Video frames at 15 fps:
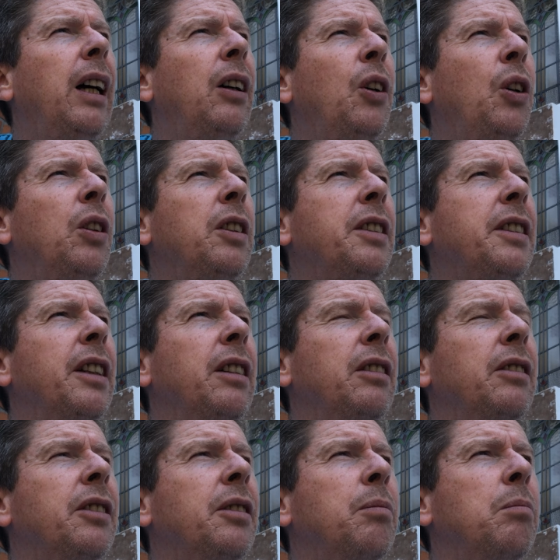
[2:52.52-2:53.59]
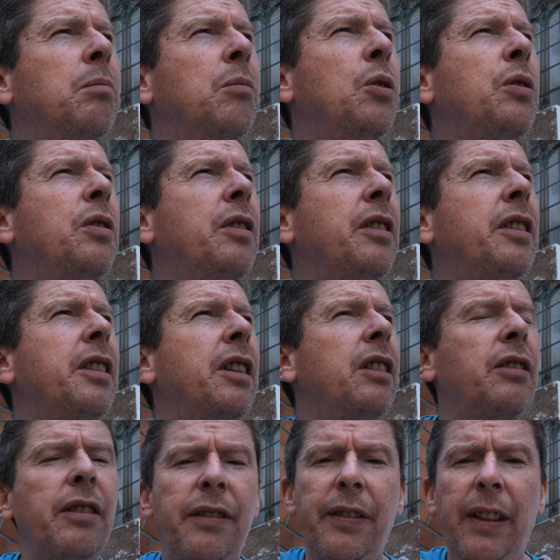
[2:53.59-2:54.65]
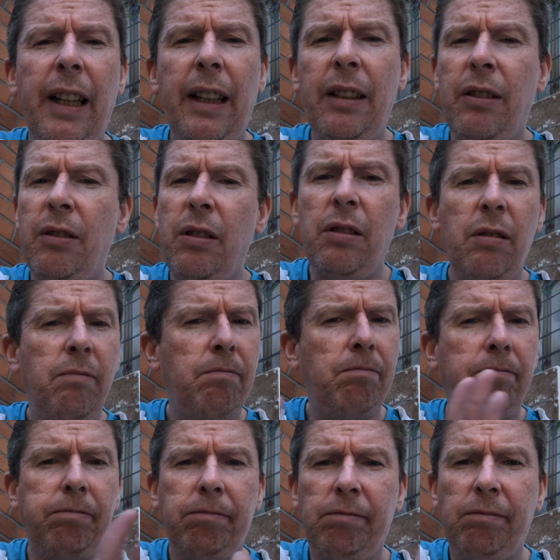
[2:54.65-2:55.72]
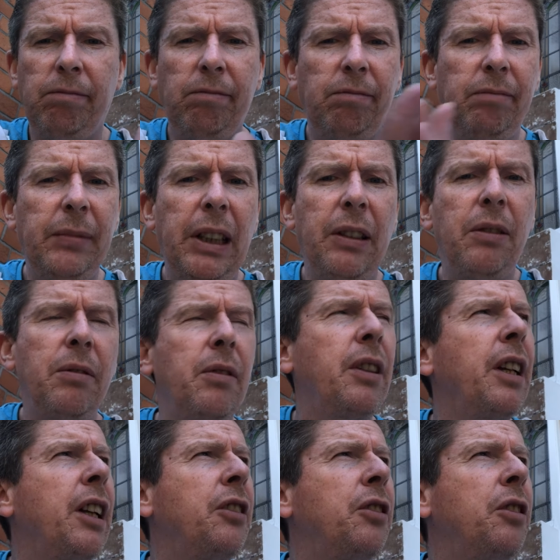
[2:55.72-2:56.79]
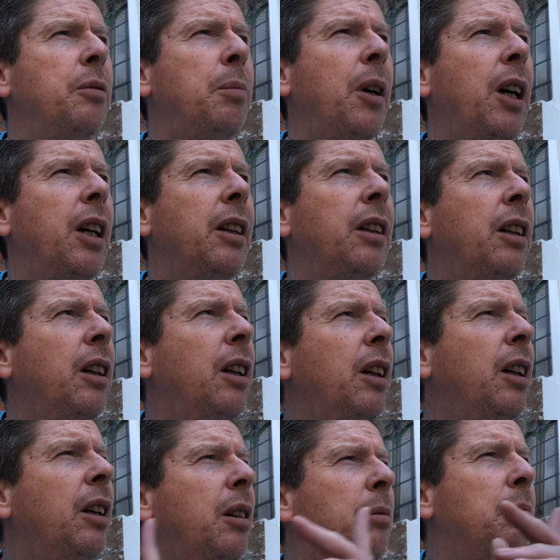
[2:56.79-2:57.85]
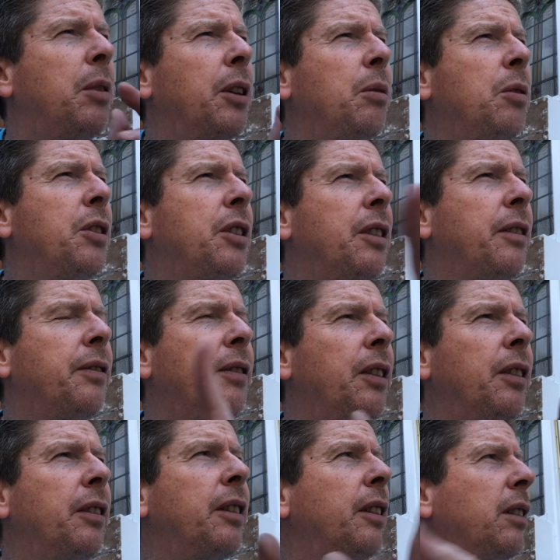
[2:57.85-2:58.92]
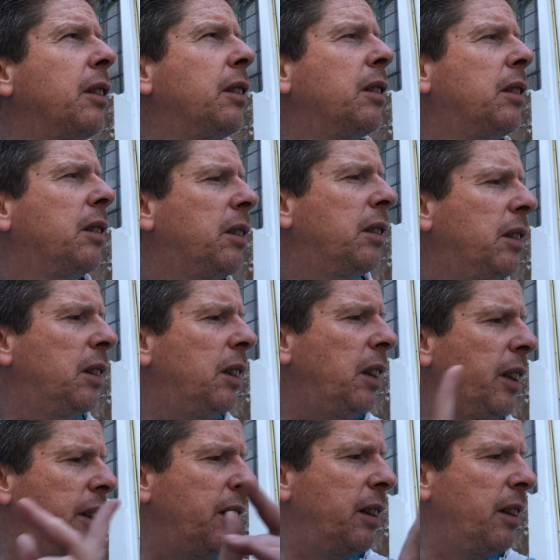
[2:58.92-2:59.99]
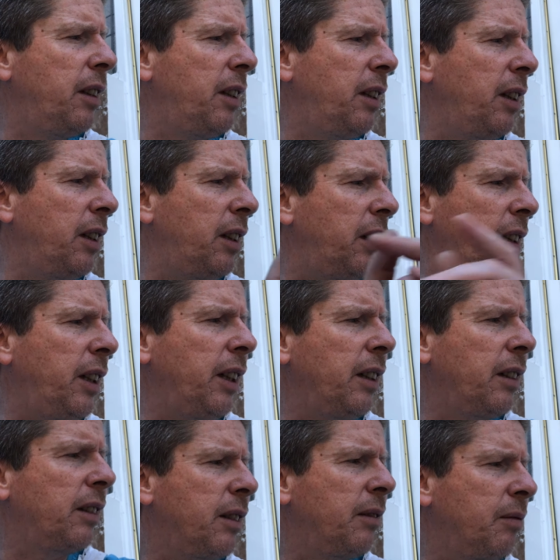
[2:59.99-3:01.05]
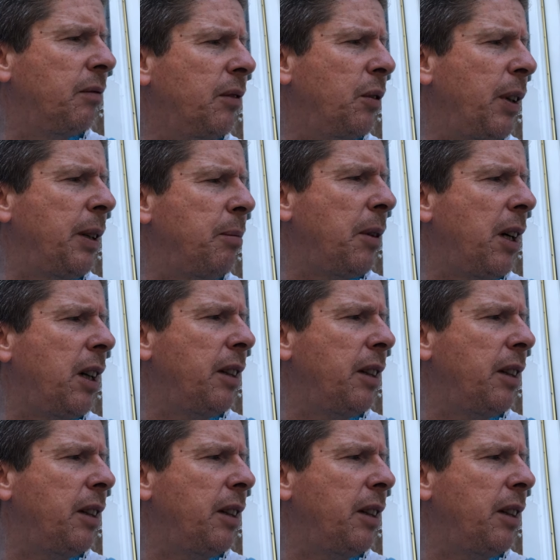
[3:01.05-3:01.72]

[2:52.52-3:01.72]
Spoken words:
All the sills, most of the sills are fine. They're all, they're not too bad. But the ones at the front and here, quite bad,